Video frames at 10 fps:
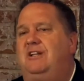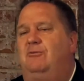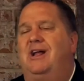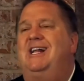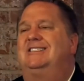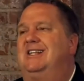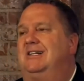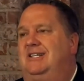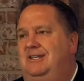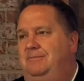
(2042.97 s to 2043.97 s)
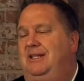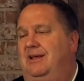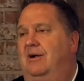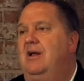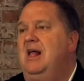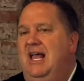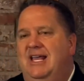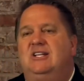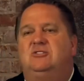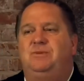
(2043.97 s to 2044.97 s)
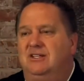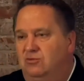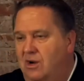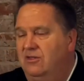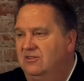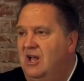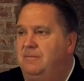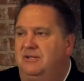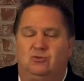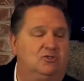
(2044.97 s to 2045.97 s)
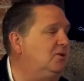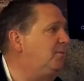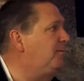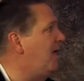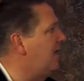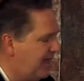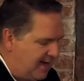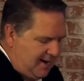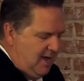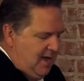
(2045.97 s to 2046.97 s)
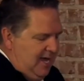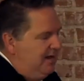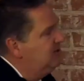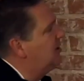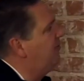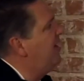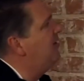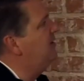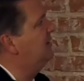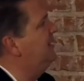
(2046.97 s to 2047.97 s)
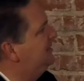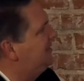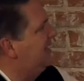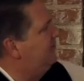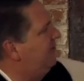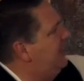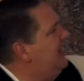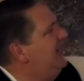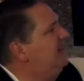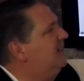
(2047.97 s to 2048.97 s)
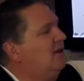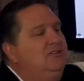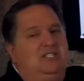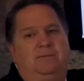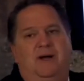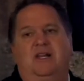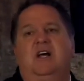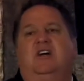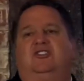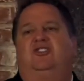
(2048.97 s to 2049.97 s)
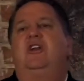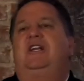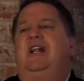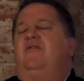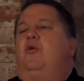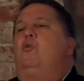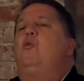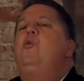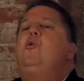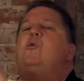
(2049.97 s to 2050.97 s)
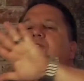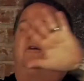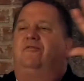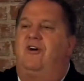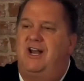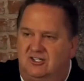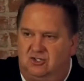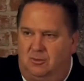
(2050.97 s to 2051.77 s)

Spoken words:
were hand-selected to be there. eXp is one of those companies. We're super proud of that. Here's our founder, Glenn Sanford, hitting the closing button, shutting down the world financial